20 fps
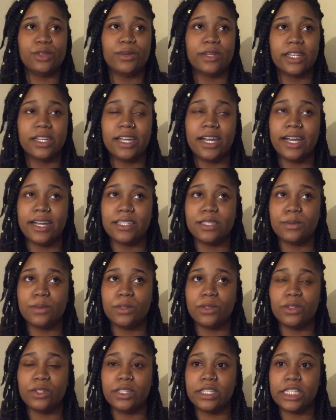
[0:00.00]
to work in a
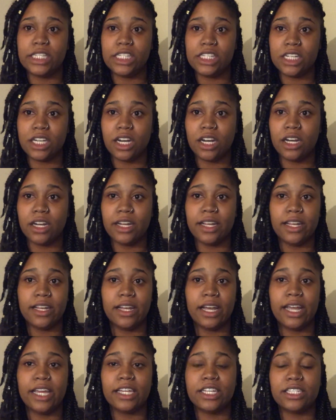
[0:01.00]
hospital in the ER, and
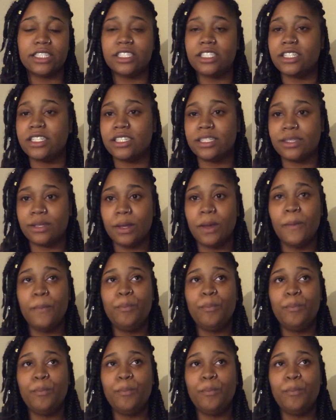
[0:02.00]
I just